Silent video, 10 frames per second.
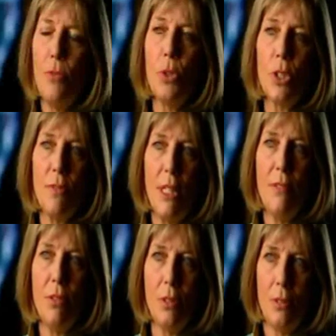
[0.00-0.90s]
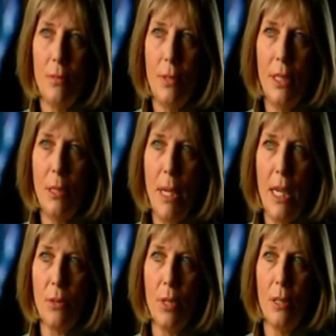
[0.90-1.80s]
force of evil in the
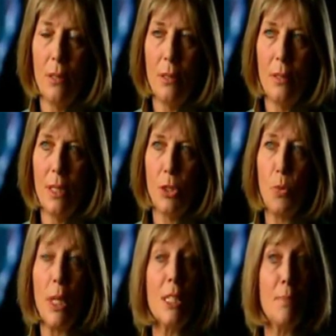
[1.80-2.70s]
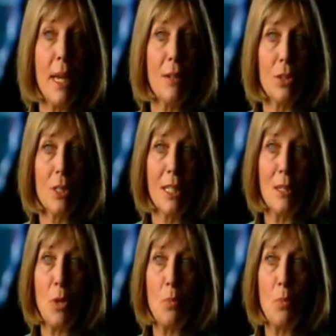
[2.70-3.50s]
background that's ready to pounce at any